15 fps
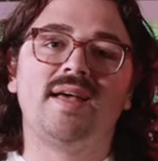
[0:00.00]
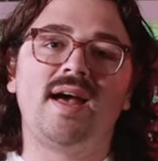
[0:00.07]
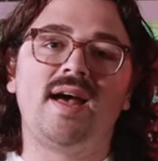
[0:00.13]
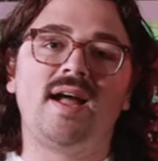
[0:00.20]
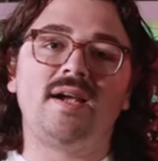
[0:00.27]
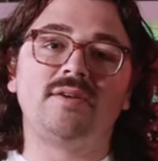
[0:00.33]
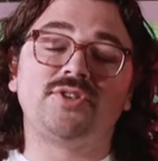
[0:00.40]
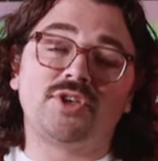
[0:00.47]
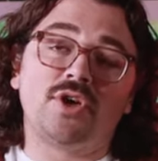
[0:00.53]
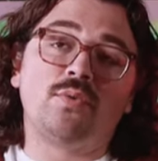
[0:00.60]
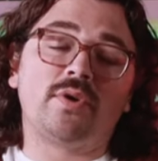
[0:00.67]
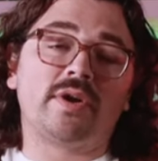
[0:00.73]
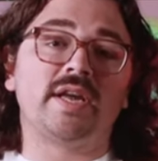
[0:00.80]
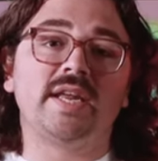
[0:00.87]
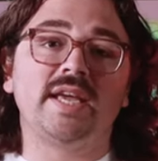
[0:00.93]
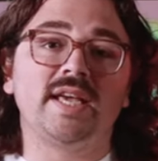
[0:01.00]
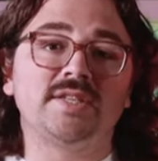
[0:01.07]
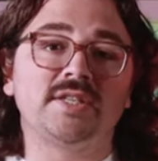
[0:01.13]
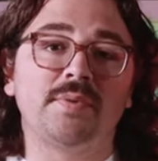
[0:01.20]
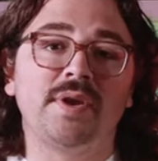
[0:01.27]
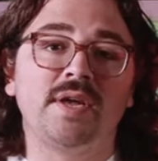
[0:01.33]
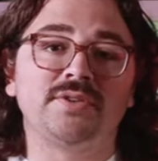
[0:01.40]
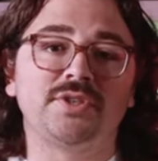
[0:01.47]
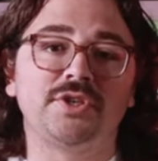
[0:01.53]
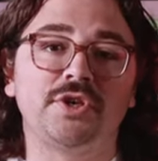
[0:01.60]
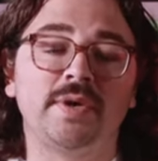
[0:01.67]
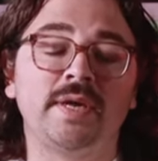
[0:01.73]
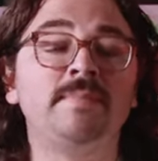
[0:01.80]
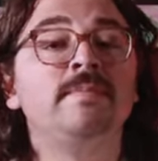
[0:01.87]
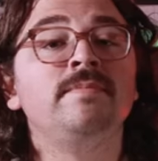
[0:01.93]
So we're gonna get someone else to
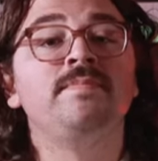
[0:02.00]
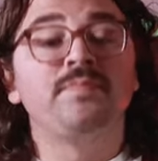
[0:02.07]
do it.